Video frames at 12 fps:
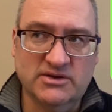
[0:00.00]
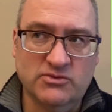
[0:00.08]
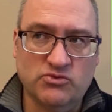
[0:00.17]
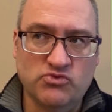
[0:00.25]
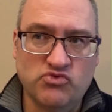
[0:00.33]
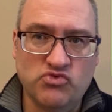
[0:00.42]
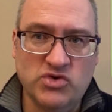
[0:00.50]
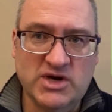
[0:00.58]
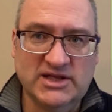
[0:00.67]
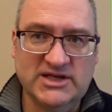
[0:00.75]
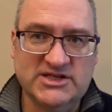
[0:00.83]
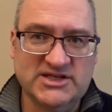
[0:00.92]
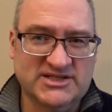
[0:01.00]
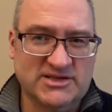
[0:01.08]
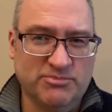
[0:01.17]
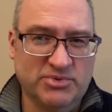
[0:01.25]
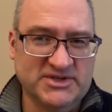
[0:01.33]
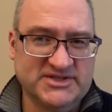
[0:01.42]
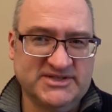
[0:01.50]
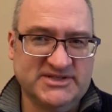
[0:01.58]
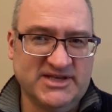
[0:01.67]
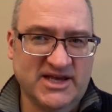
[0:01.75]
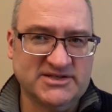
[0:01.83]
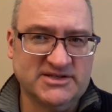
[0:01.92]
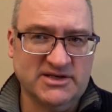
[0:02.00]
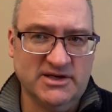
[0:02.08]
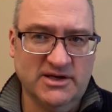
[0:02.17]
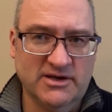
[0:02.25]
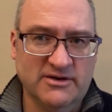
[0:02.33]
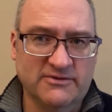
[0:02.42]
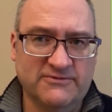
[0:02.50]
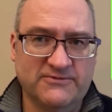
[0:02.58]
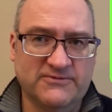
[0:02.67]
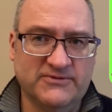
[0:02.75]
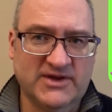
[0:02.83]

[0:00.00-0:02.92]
really just a possessive